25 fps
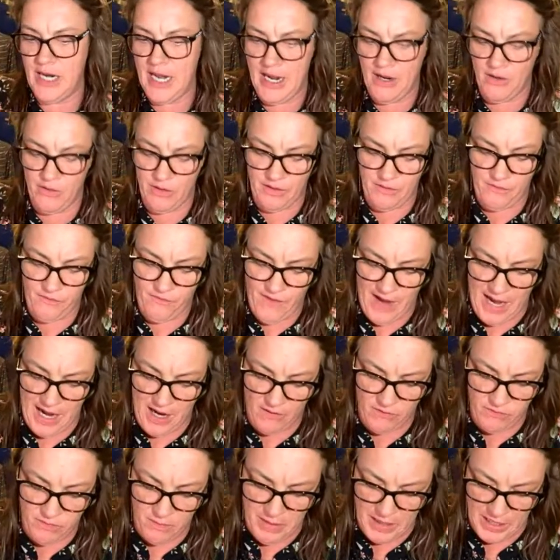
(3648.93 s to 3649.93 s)
down to
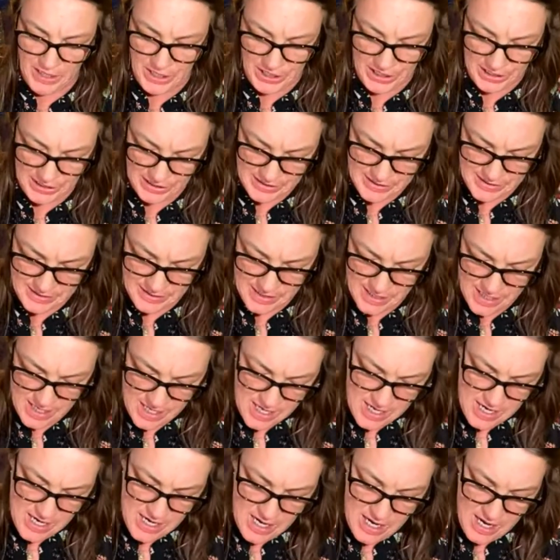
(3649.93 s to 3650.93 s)
$5.
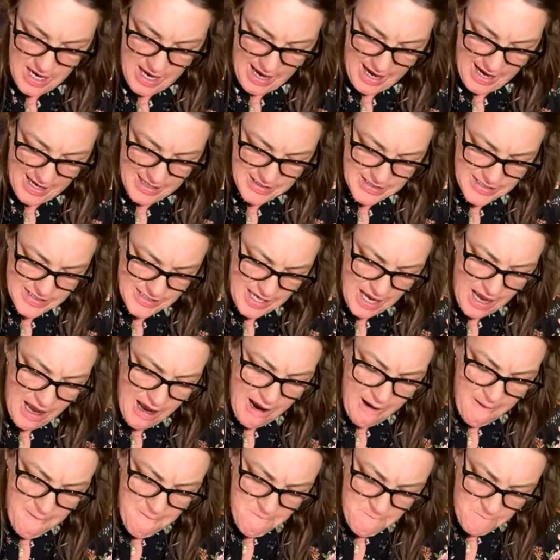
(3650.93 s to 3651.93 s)
I
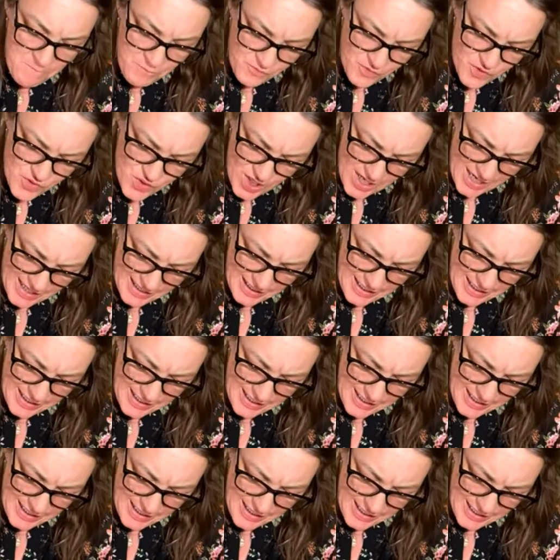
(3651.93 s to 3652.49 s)
say try to